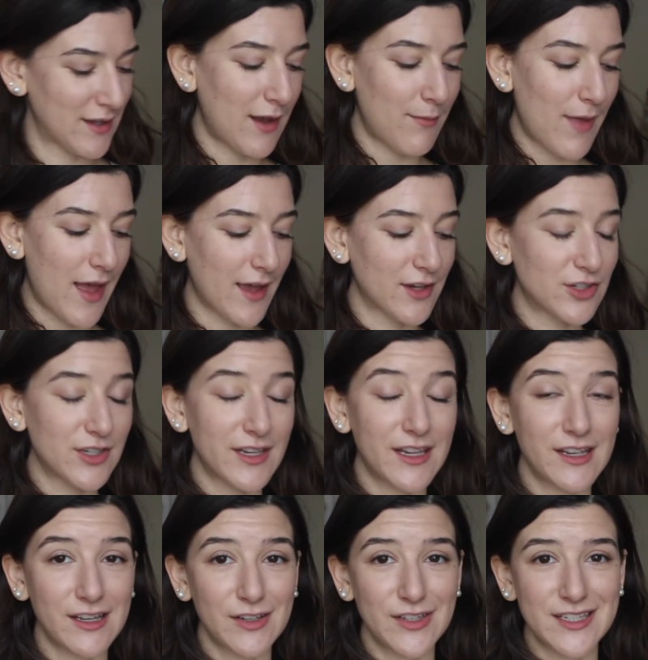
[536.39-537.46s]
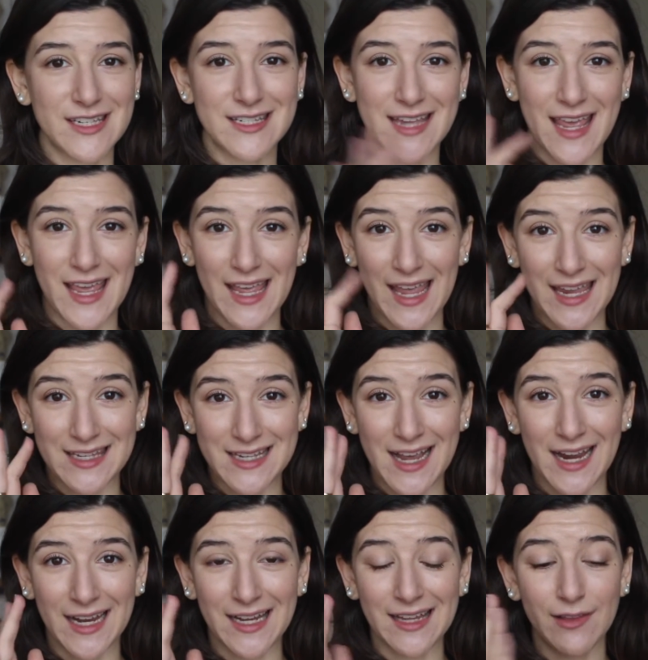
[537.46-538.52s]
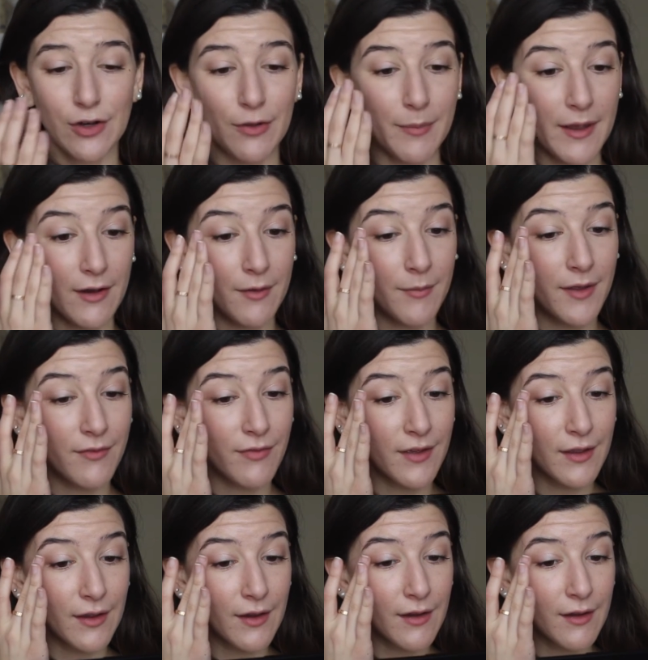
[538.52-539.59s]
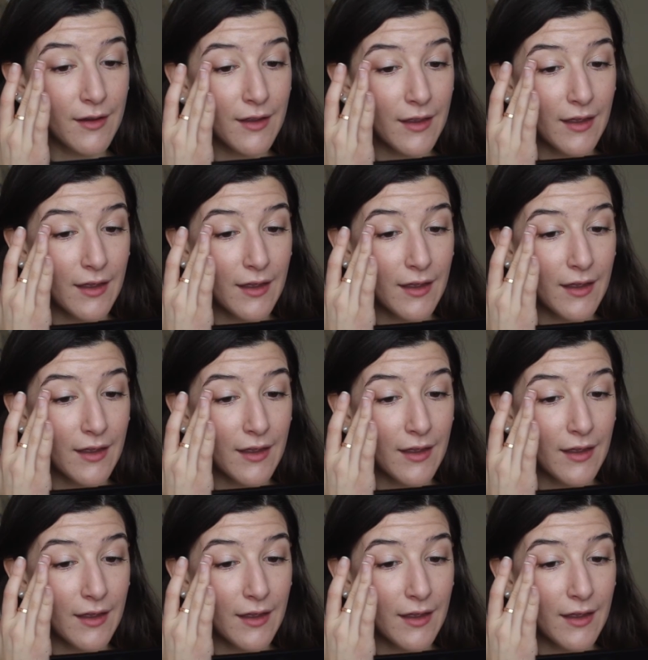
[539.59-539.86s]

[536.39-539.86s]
and I'm actually going to take a tiny little bit on my finger